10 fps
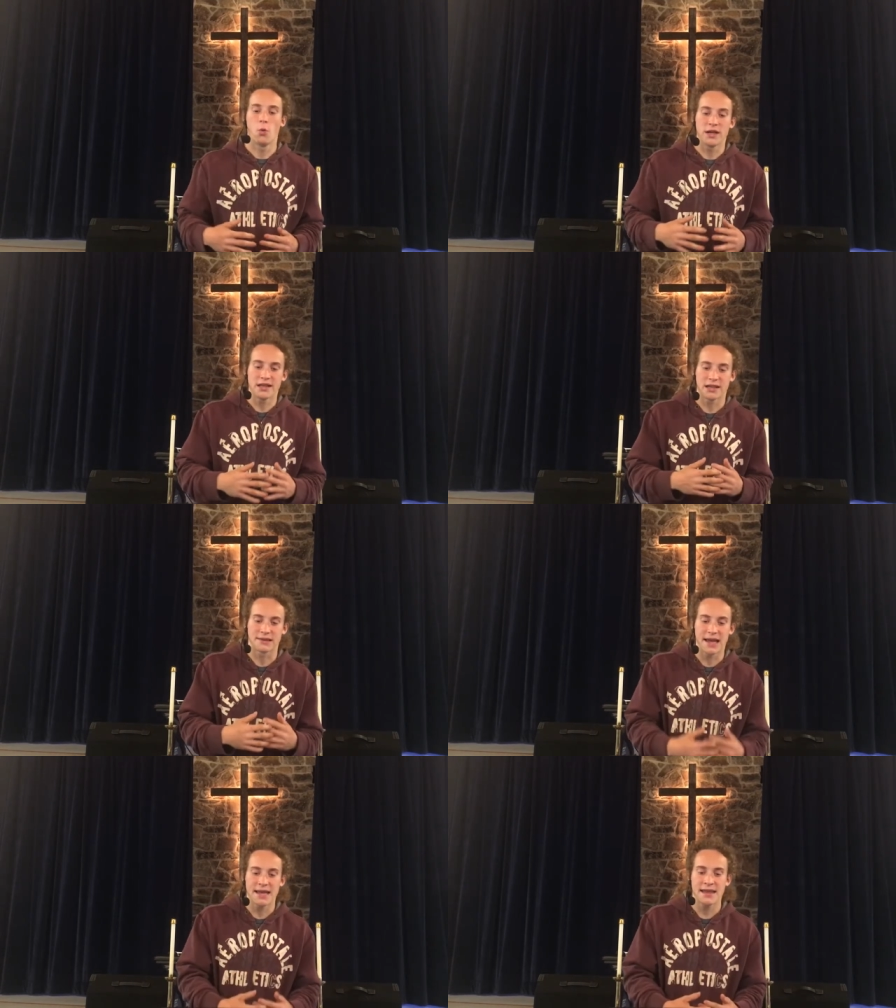We need to
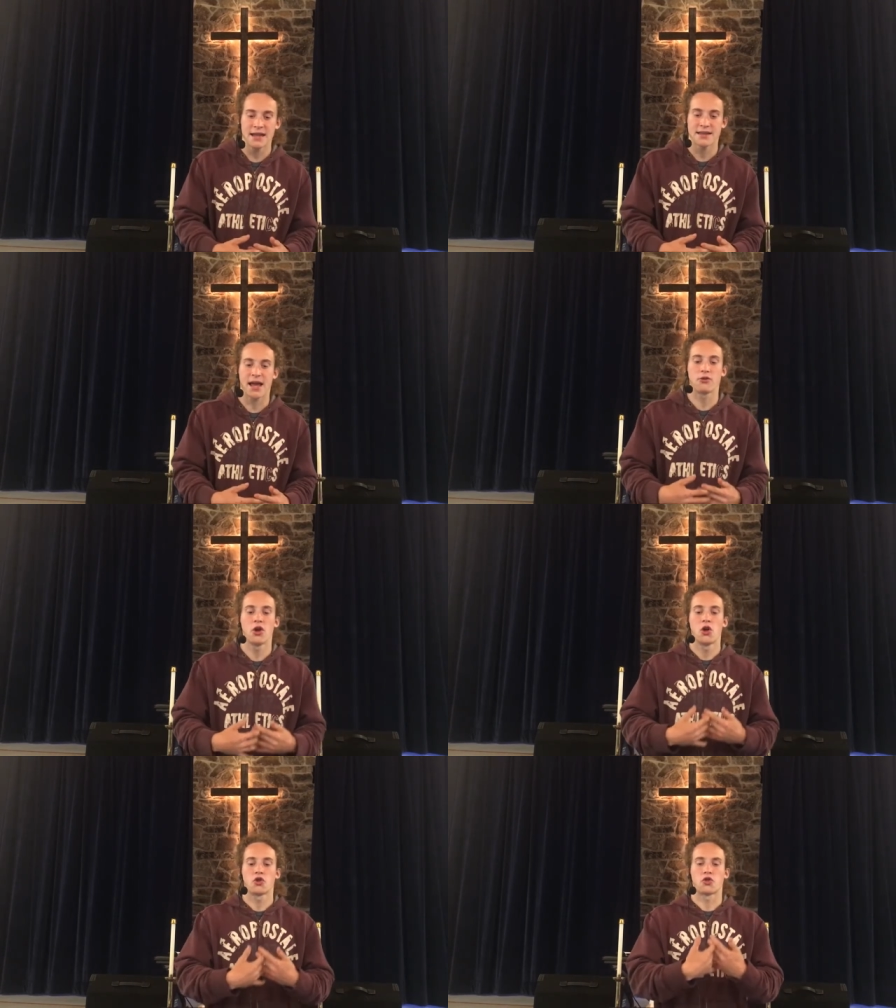lay that down,
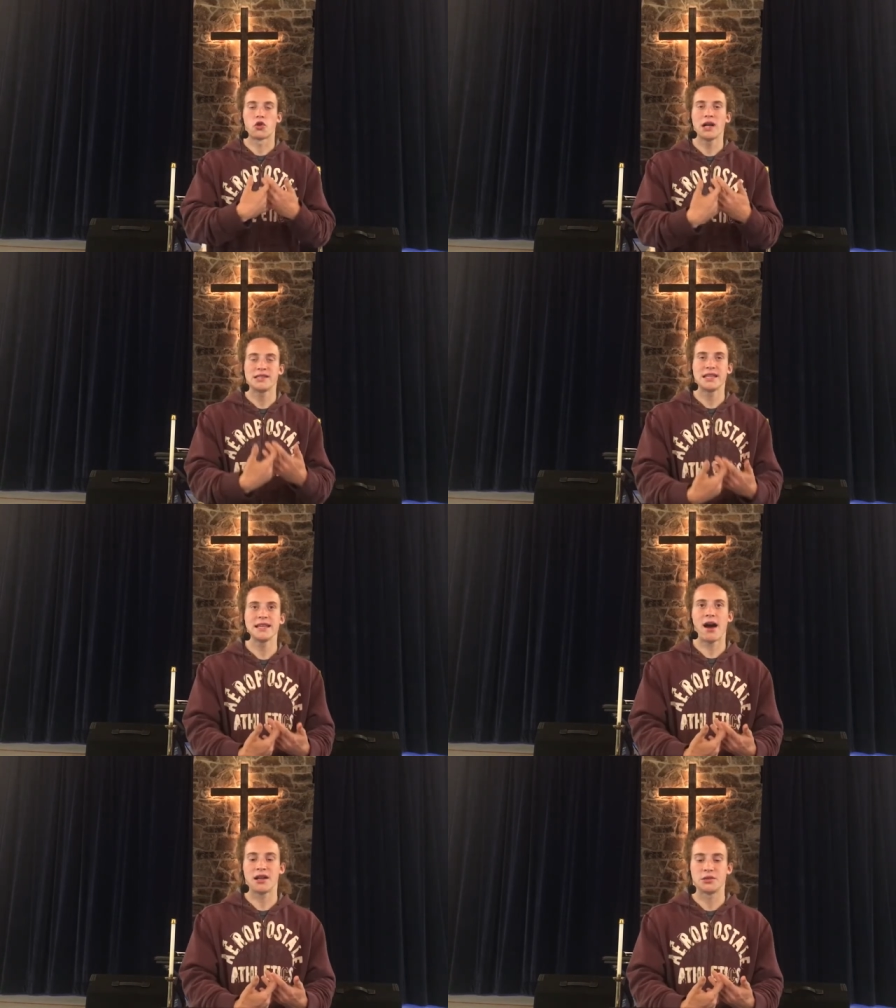trust in
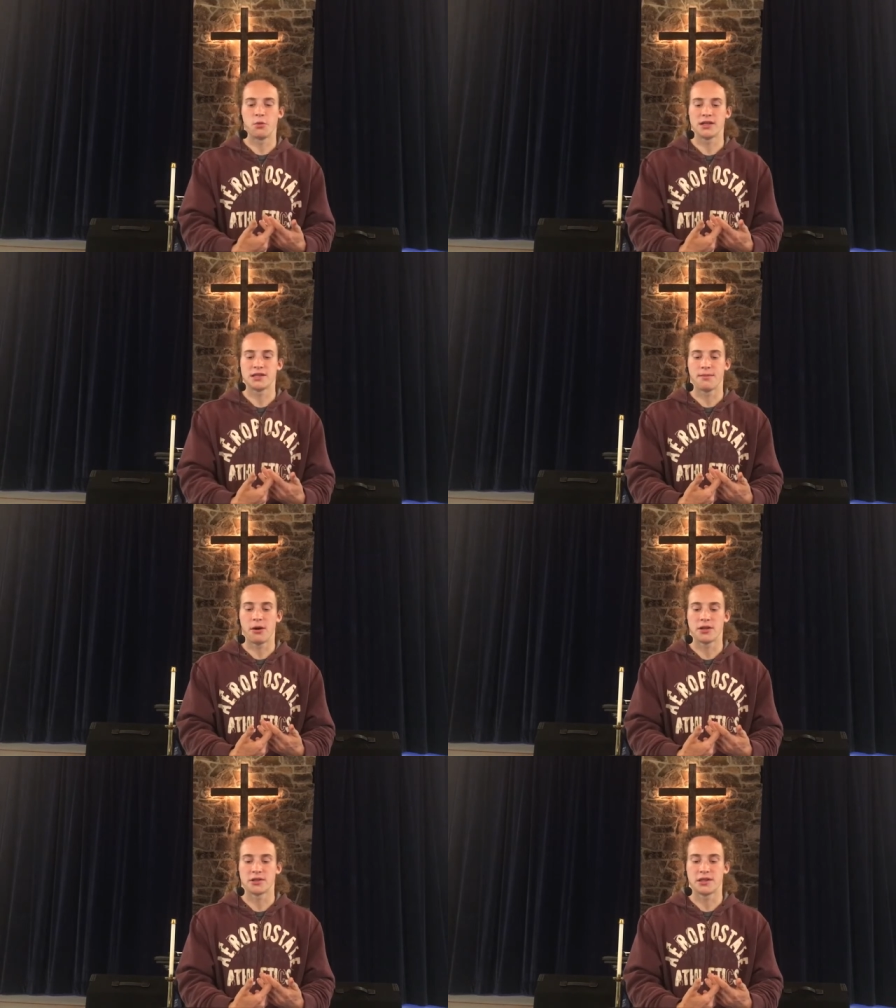God's wisdom
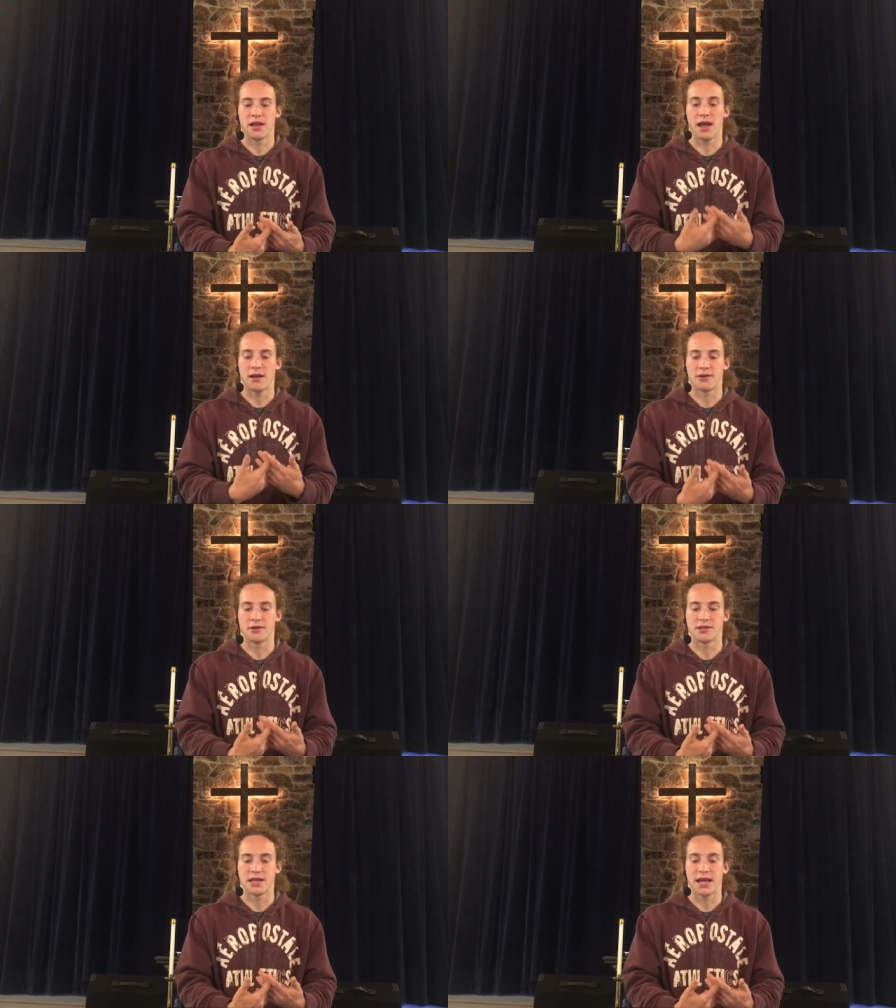and
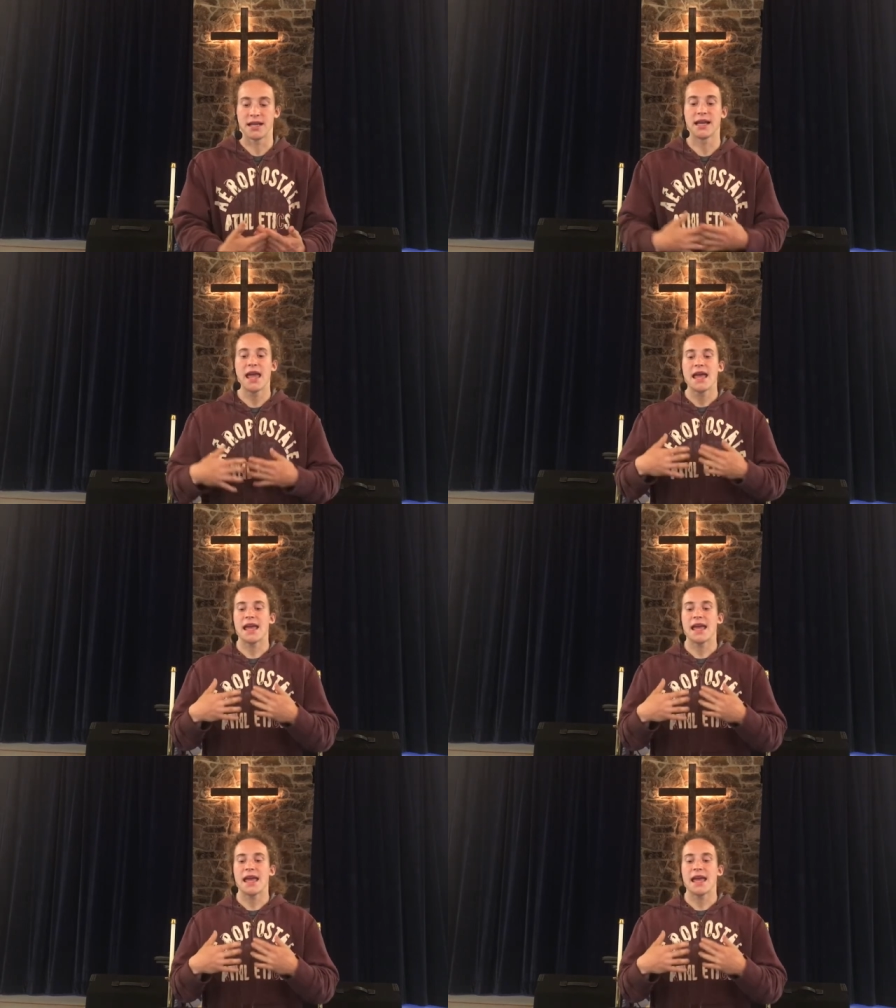understanding,